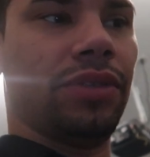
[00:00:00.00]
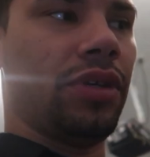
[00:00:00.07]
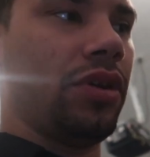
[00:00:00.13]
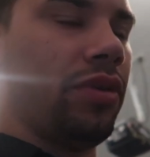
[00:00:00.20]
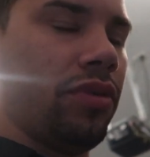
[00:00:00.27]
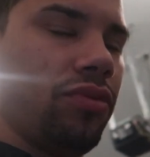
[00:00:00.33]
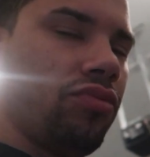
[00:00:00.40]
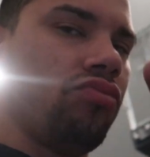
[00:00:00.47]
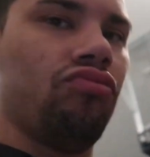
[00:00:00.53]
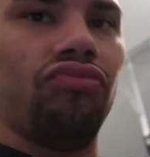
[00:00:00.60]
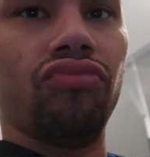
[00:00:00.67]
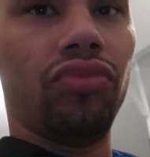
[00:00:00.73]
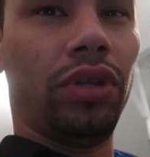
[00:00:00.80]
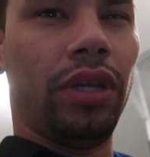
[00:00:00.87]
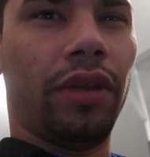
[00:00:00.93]
So
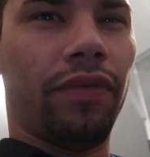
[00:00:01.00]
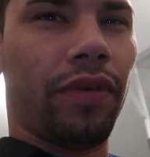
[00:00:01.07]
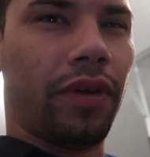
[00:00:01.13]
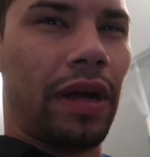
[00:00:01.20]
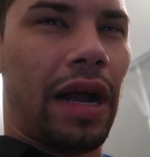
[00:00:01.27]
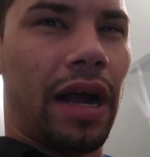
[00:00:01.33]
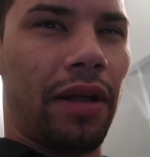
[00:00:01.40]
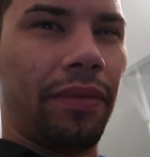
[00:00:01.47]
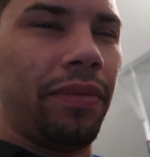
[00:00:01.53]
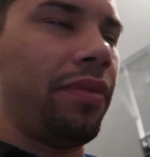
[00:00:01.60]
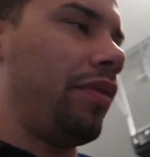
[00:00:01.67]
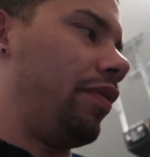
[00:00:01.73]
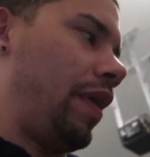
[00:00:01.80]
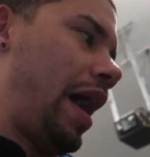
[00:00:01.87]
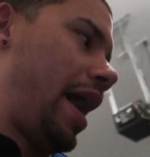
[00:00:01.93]
need to figure
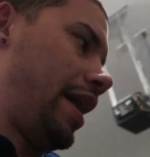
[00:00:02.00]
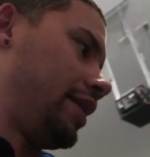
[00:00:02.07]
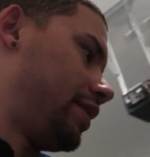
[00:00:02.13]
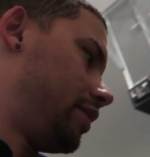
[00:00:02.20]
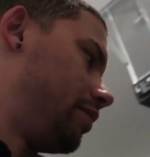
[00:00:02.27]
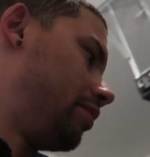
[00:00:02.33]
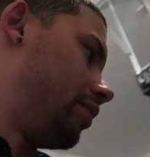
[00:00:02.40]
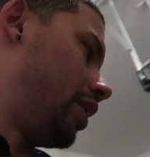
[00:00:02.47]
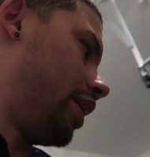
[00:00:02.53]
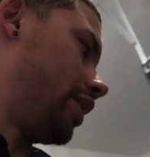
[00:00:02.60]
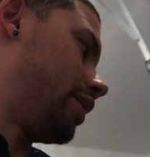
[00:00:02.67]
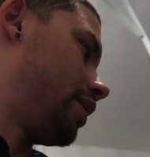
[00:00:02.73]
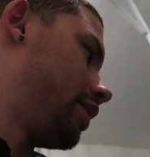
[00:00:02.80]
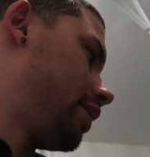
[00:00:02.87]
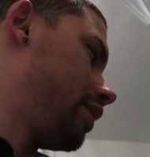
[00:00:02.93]
out that,
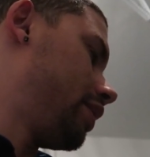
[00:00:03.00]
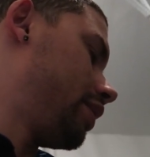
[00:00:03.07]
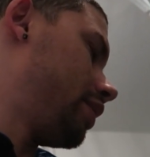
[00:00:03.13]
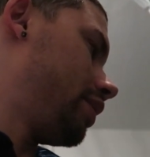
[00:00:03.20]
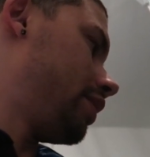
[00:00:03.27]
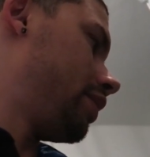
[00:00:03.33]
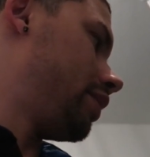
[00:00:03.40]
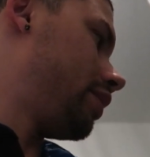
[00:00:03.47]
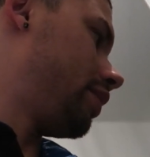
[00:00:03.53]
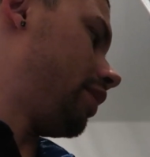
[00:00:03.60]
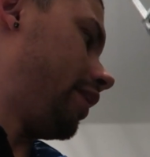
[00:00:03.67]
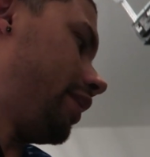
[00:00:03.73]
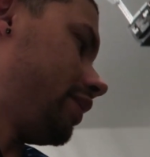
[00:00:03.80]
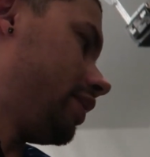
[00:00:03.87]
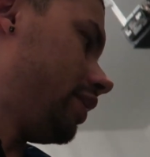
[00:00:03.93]
but
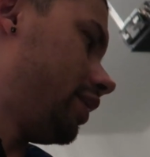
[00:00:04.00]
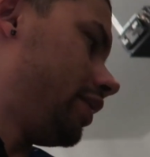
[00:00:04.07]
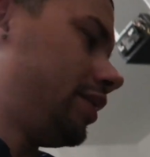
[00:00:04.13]
yeah, let's get